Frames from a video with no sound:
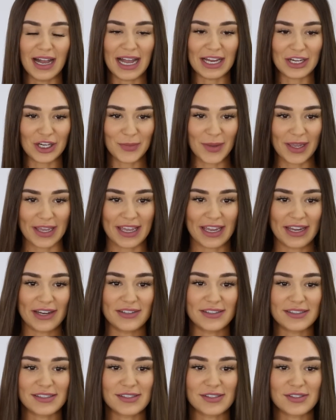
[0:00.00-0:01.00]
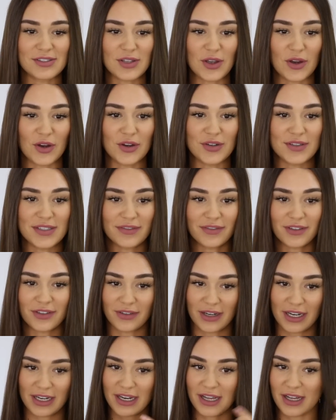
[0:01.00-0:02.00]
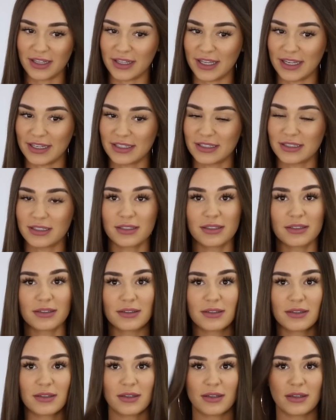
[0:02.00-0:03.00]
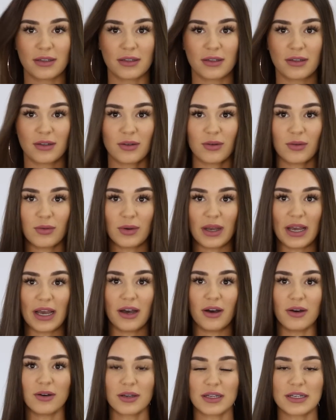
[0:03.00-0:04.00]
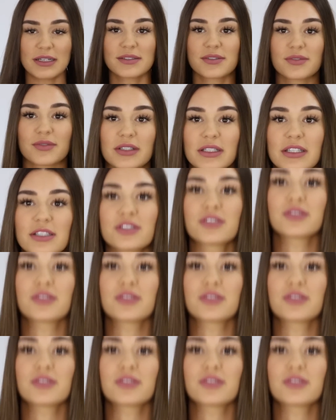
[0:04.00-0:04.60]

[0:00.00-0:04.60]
I know my hair is so different right now, like, wow, and it's really